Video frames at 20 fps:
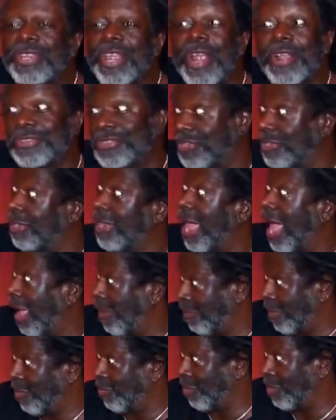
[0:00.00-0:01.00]
darshan, I
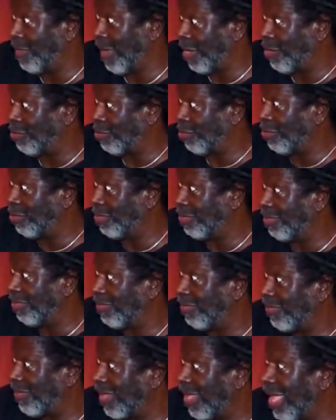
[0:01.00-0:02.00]
meet with my group.
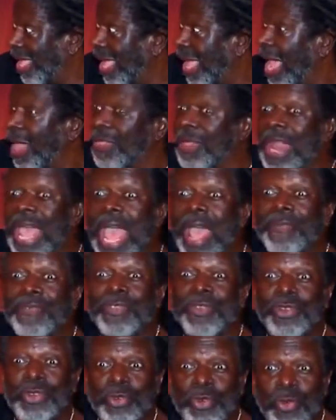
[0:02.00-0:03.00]
And then
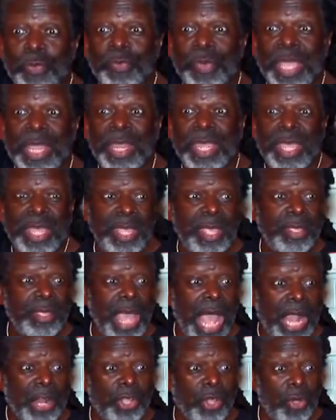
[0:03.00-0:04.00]
after the group meeting,
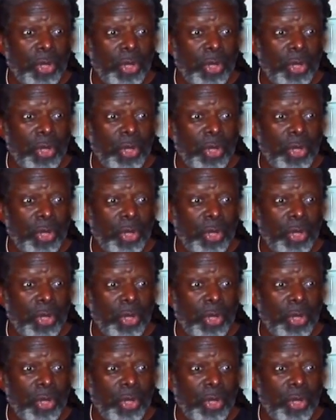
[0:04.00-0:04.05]
I'd